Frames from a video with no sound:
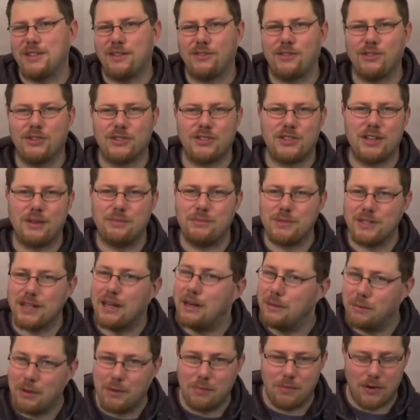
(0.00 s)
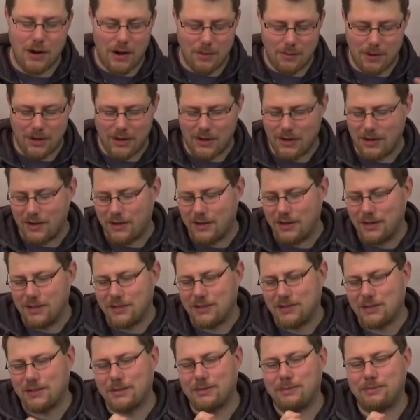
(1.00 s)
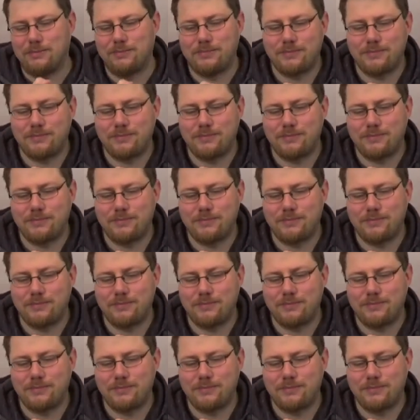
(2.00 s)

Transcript: I've got some sending me promo cards.